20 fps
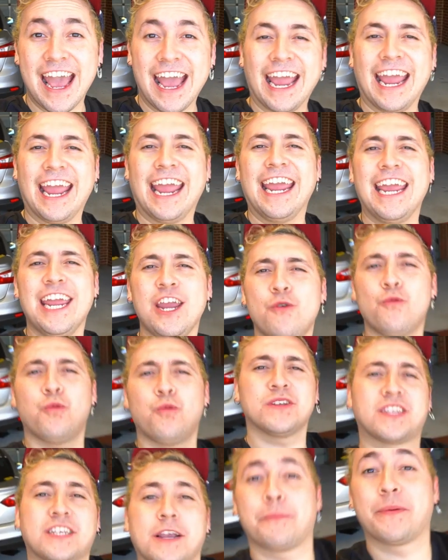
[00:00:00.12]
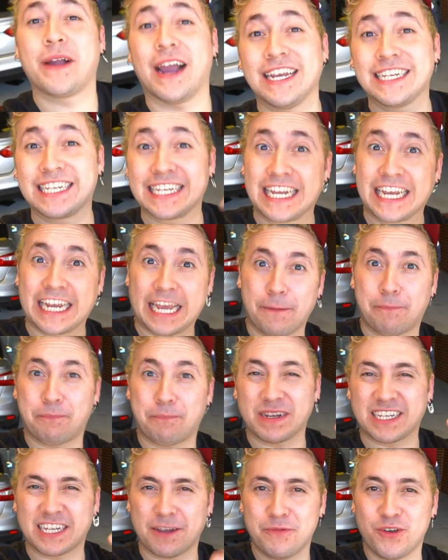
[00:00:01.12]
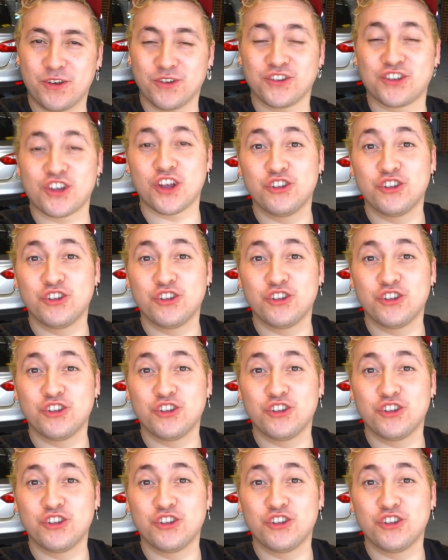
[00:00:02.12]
Hey, what's up guys? ¿Qué pasa amigos?